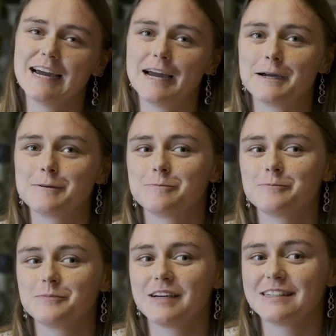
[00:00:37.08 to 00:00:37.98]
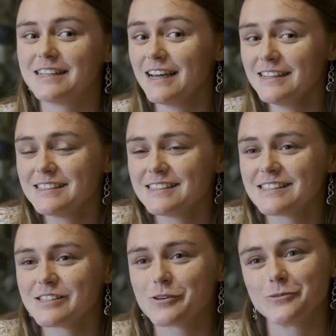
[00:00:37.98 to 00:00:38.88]
And yeah,
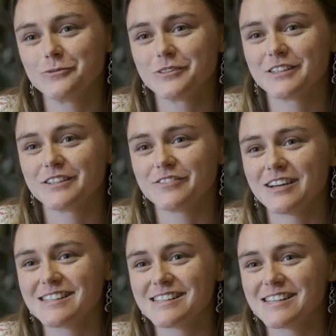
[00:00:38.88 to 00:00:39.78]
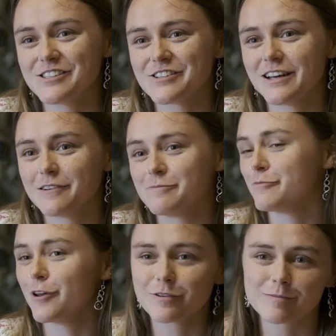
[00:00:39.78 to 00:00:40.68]
so the rest is history.
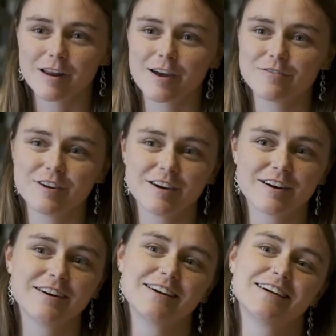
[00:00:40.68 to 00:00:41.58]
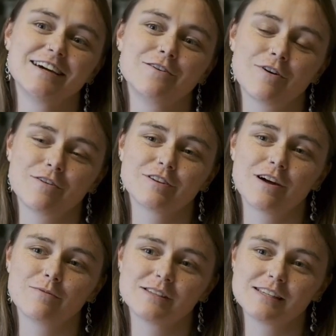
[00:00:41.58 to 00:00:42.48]
I'm loving my life here, involved a
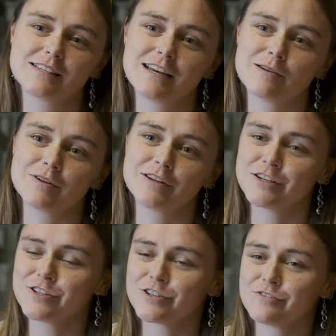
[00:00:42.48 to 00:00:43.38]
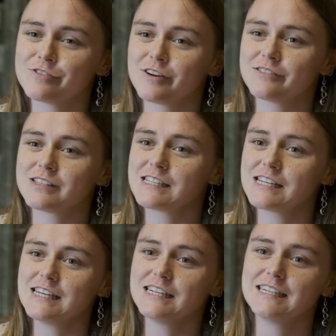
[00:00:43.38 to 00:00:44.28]
lot with sustainable initiatives around the
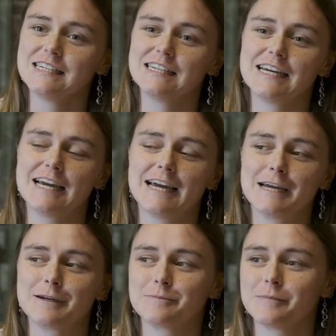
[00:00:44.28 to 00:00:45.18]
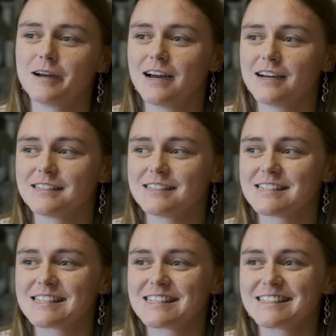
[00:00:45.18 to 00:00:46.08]
city.
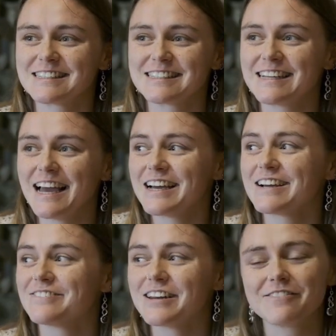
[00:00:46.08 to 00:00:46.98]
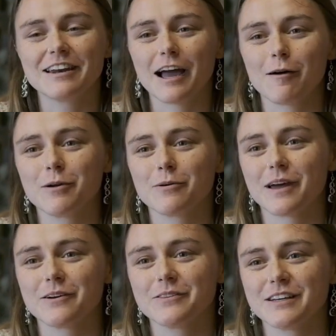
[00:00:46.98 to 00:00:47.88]
And yeah, really, really happy with
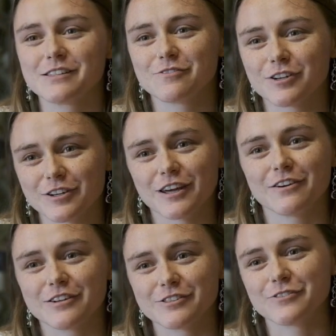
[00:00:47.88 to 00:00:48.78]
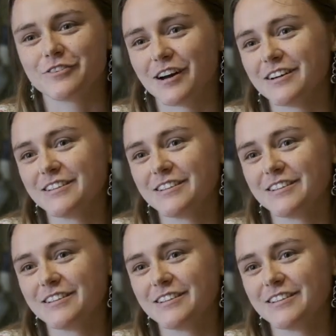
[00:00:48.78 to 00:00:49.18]
how things have turned out here so far.